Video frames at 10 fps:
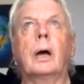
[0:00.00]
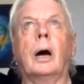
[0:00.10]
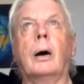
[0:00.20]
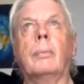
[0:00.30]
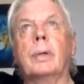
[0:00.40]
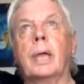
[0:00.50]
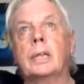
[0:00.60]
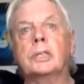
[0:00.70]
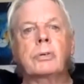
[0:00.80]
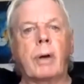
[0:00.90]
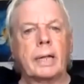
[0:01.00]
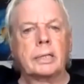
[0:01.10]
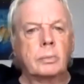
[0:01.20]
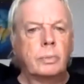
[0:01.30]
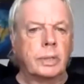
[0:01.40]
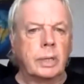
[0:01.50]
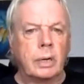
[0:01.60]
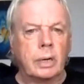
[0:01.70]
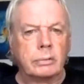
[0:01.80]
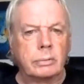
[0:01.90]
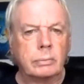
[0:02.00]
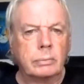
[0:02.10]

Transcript: um, interacting with the Earth.